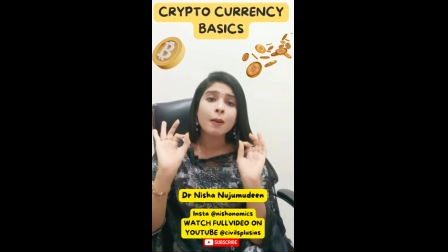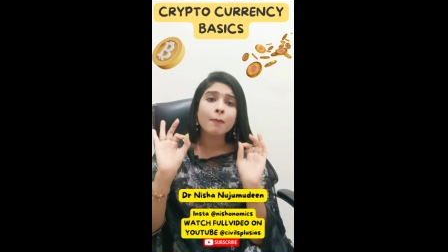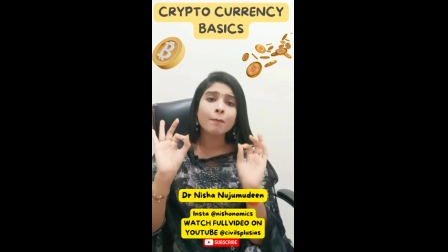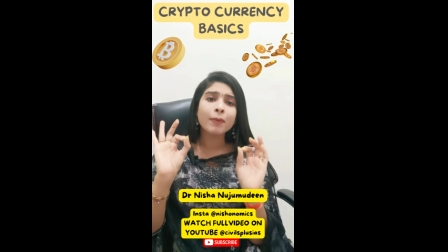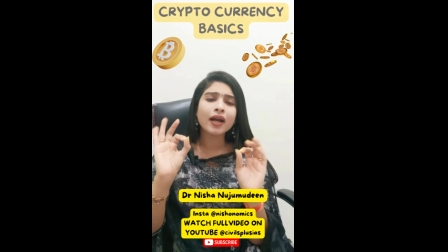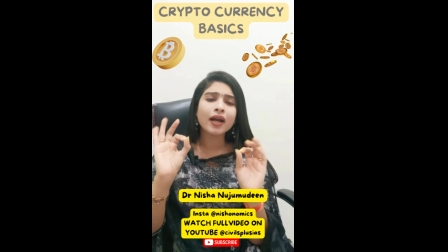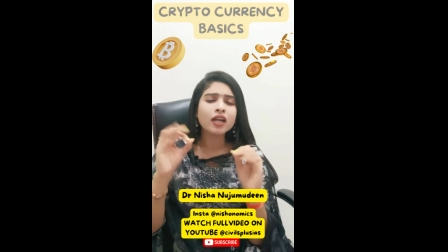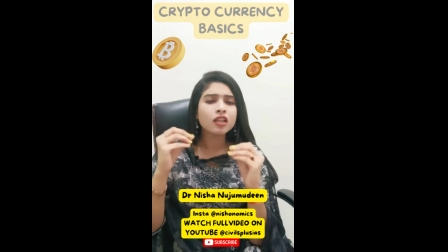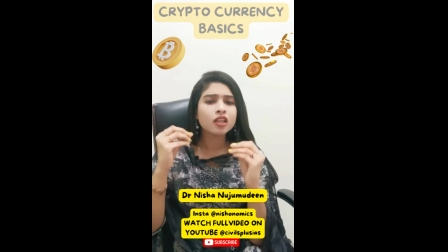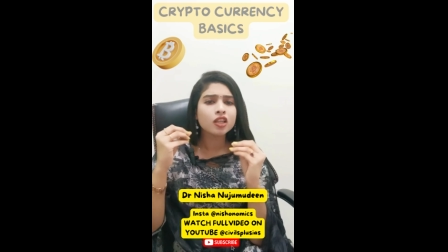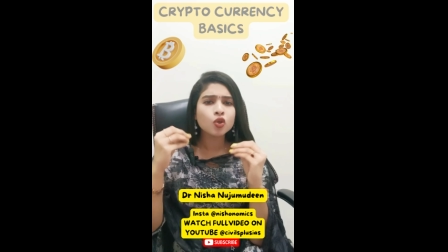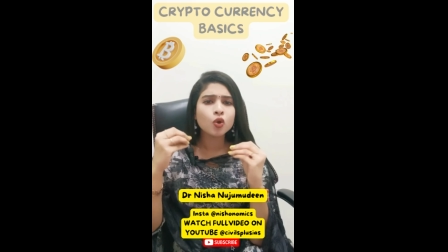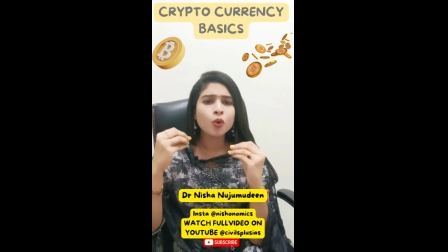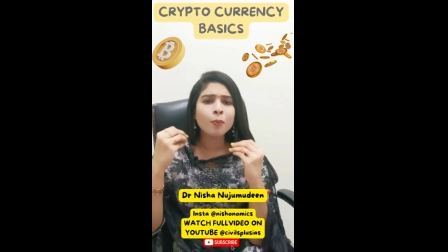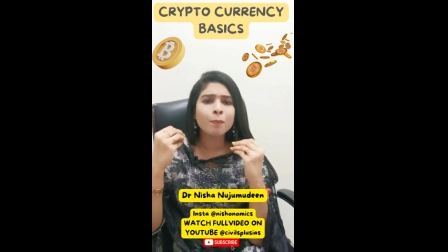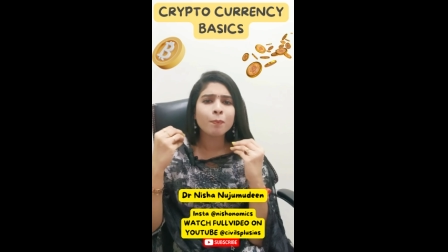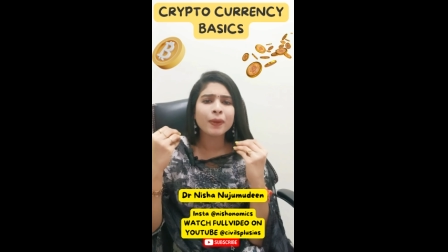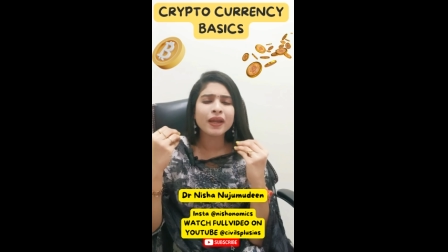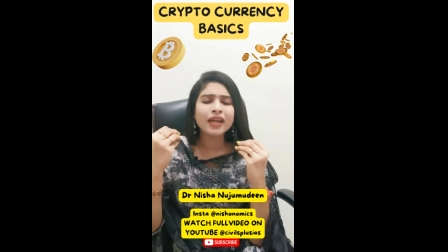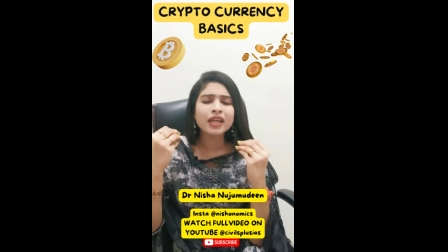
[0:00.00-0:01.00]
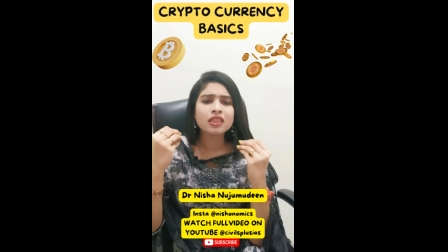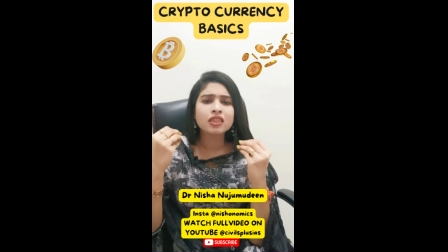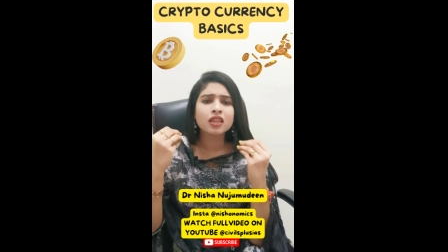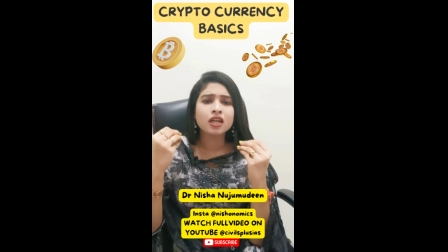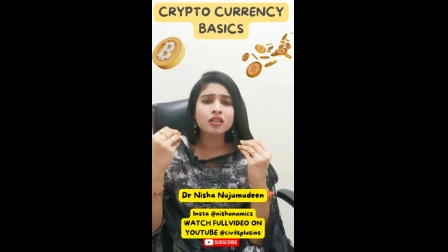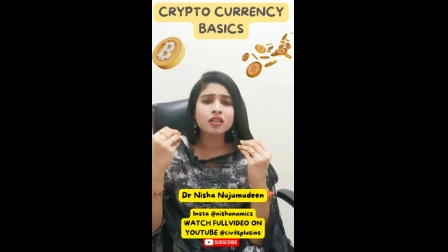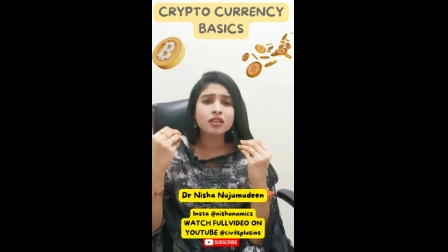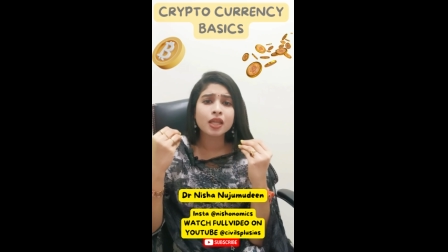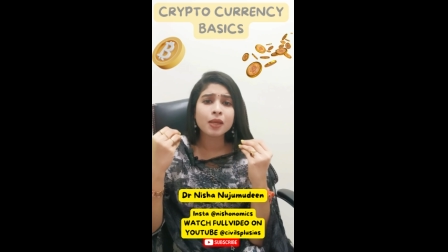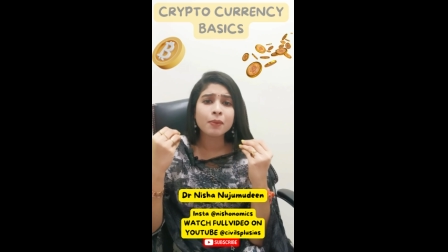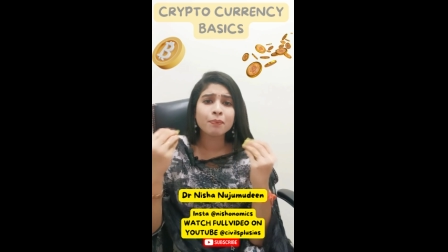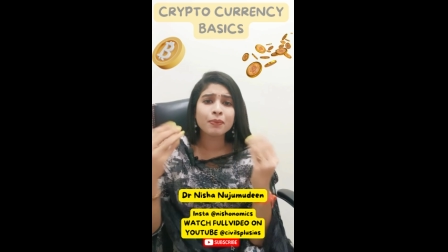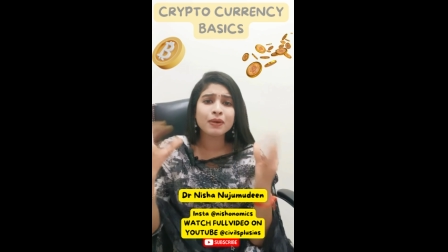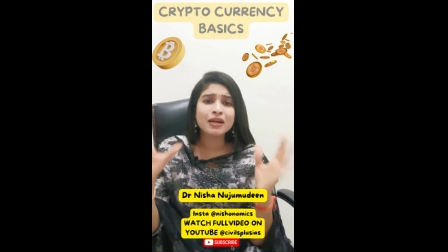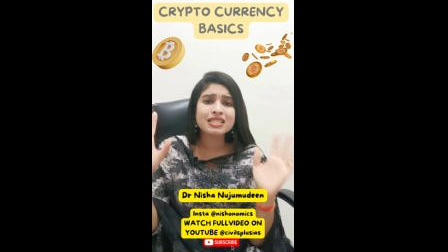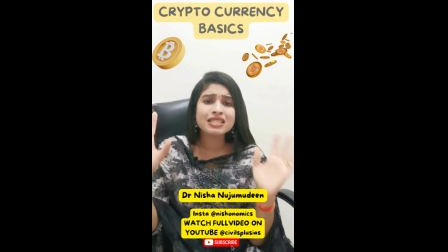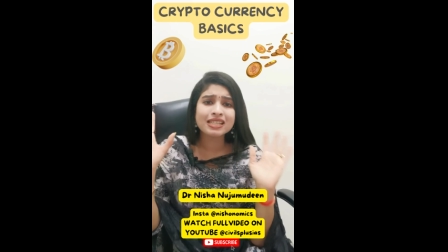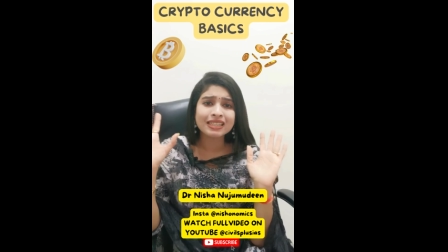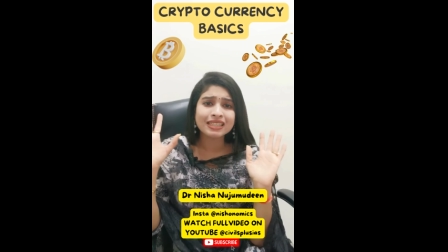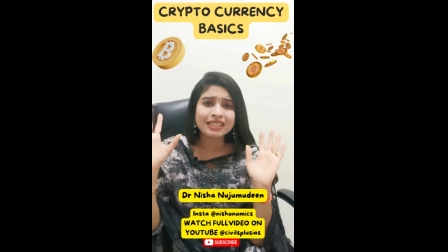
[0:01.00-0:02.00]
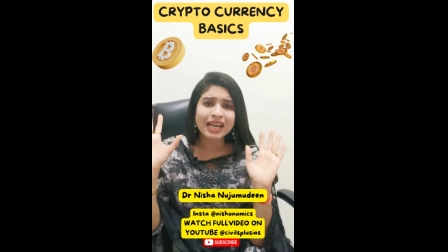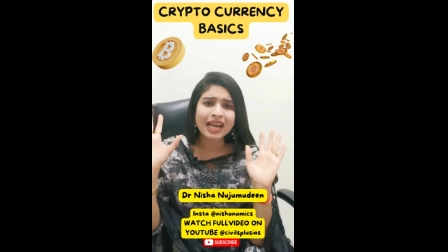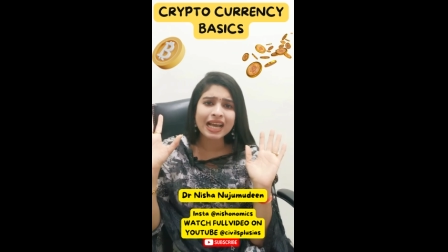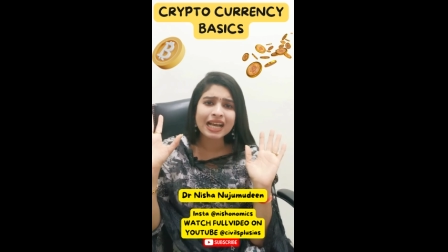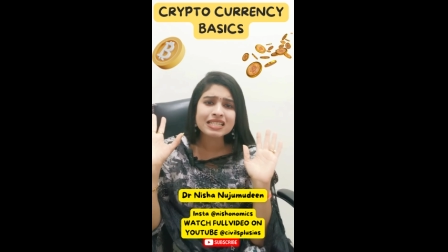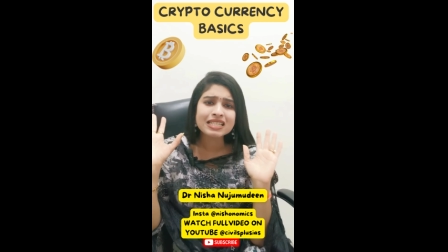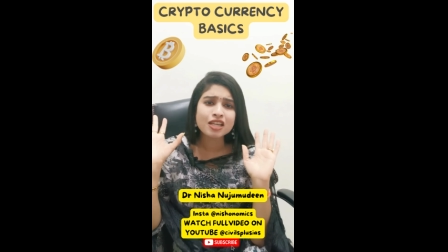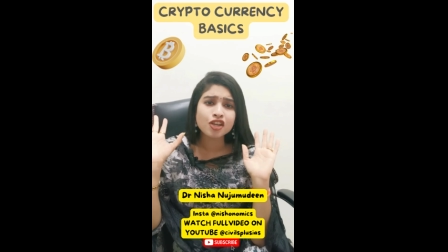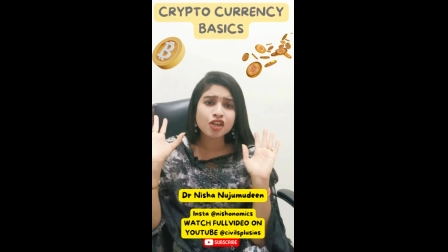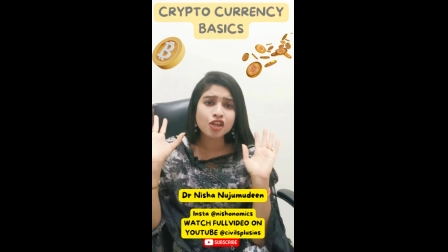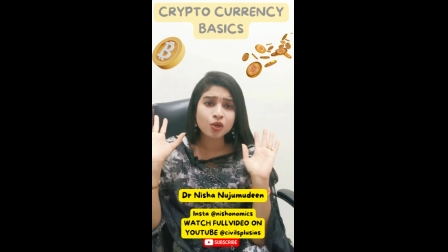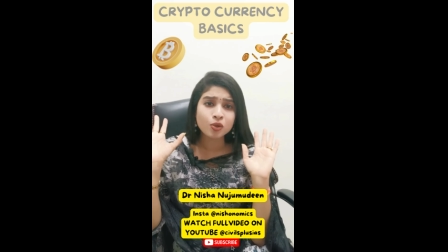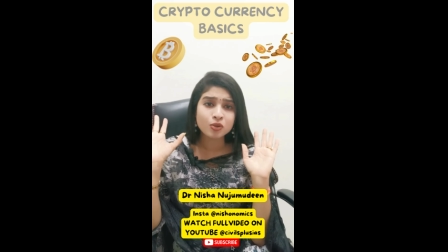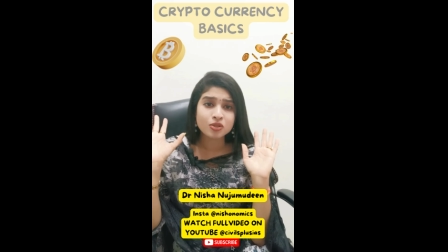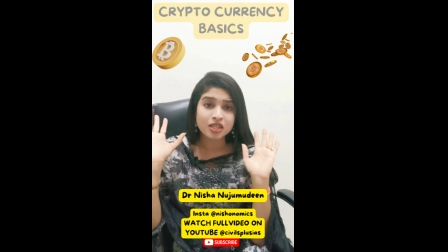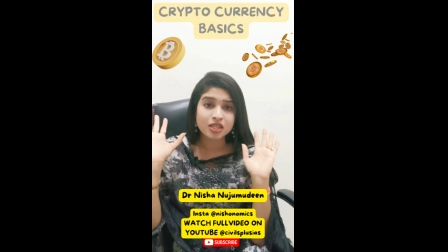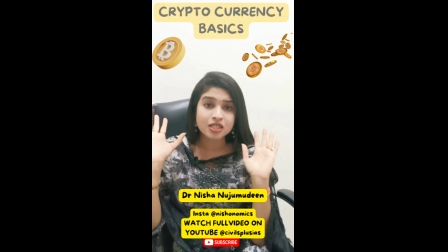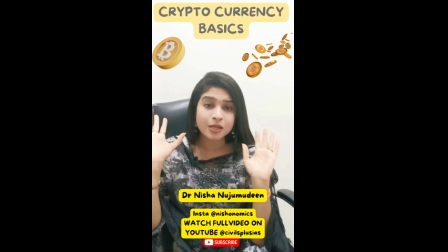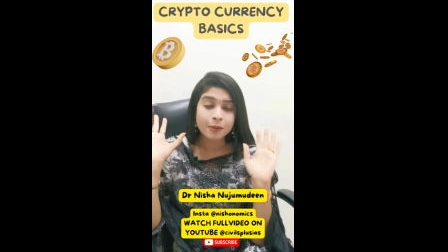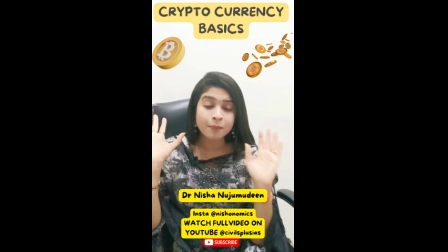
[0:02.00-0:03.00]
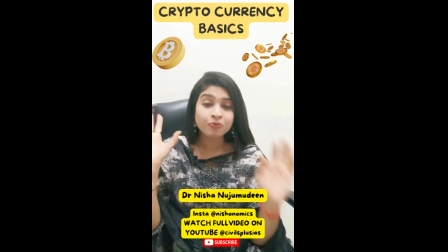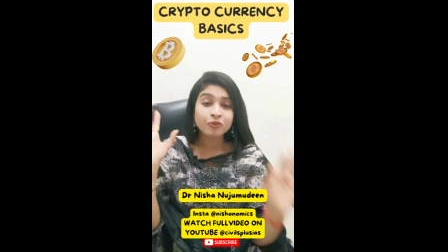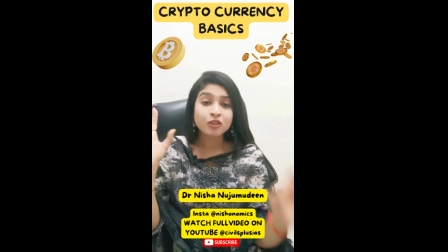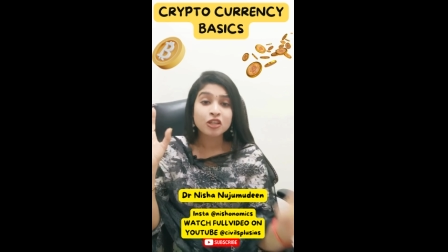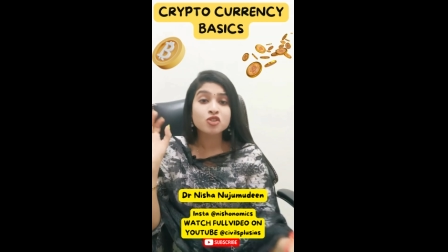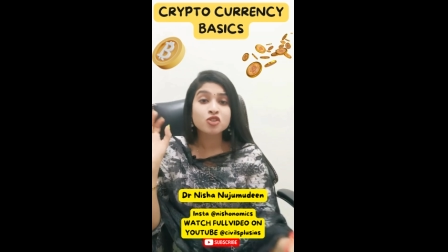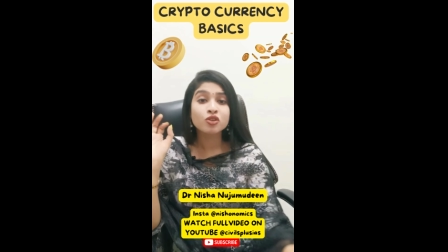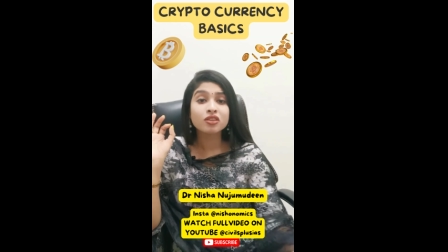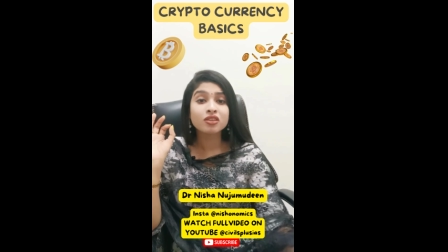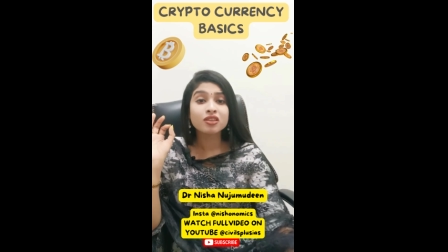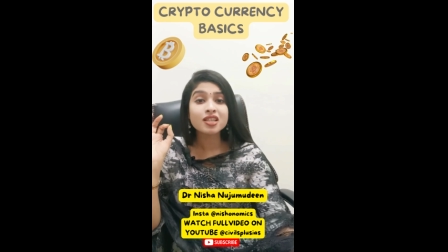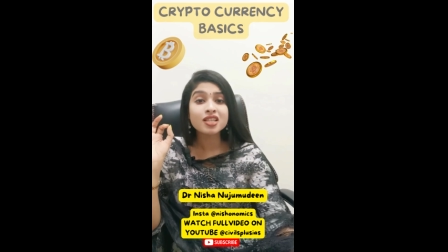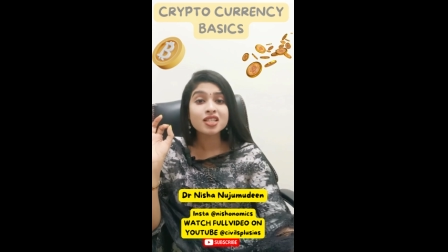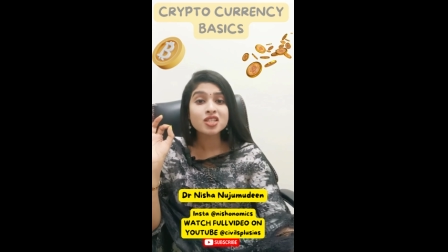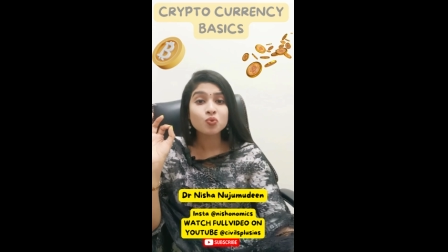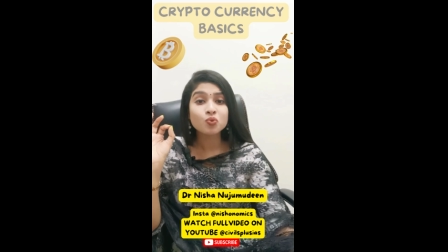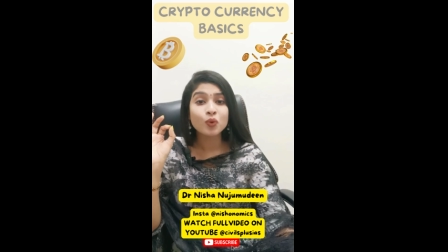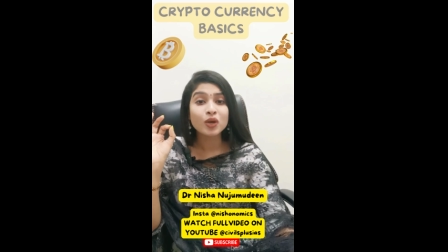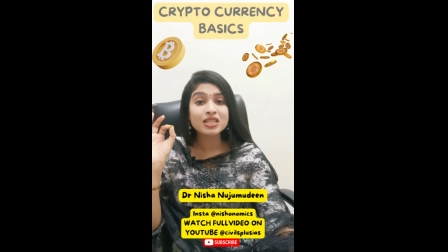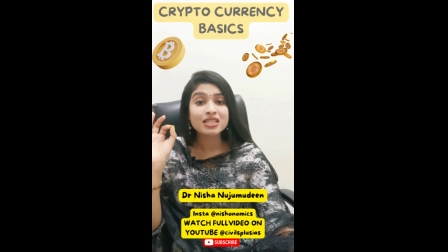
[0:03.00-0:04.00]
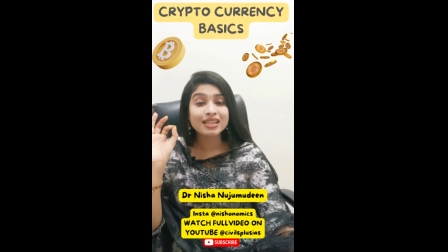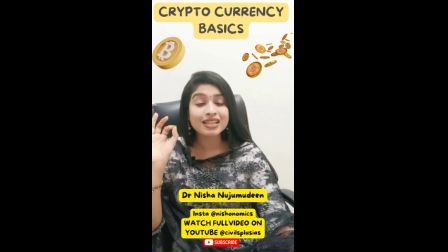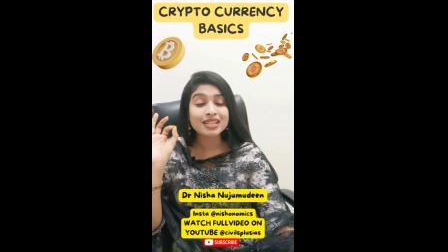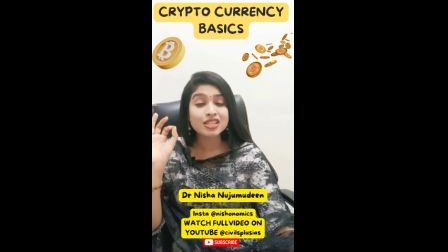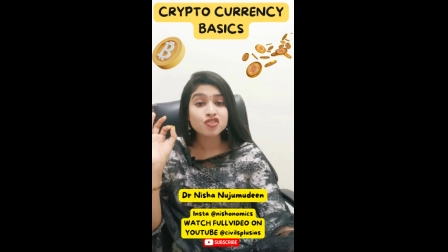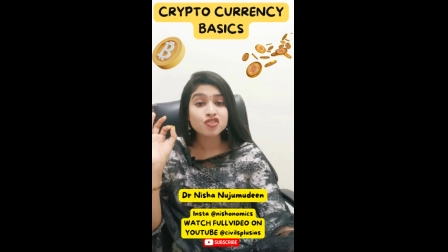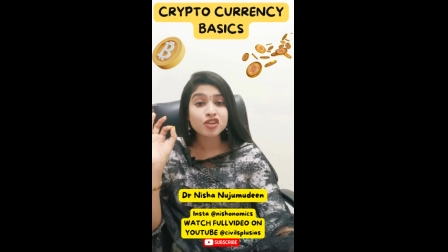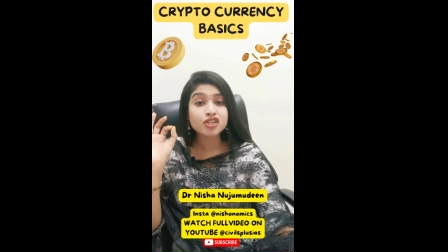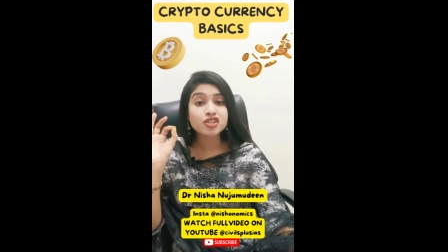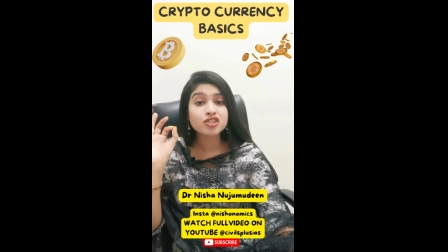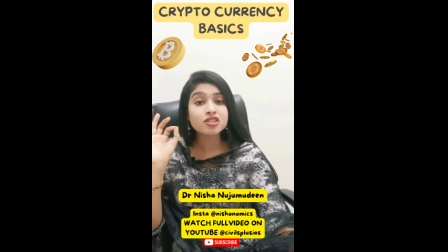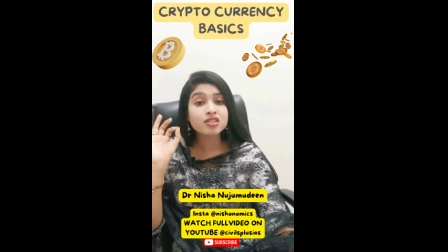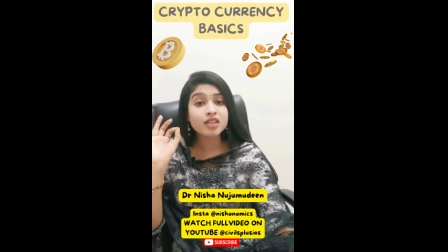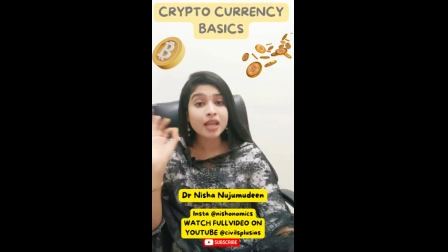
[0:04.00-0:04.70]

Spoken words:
but you pay 30% tax and you use it. So this was the restrictions